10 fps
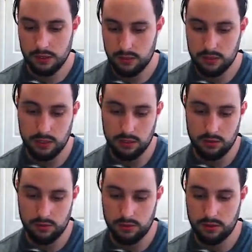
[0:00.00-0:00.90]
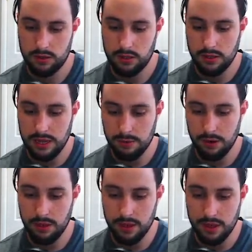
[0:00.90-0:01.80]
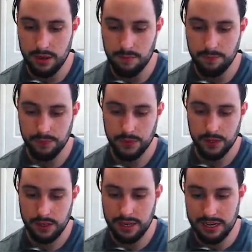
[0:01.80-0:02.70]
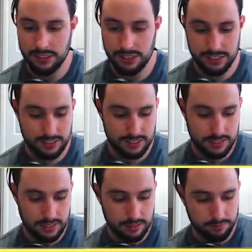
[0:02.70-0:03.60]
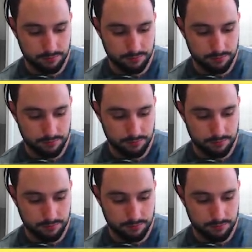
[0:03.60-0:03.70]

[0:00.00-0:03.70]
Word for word: So that one there, as you can see,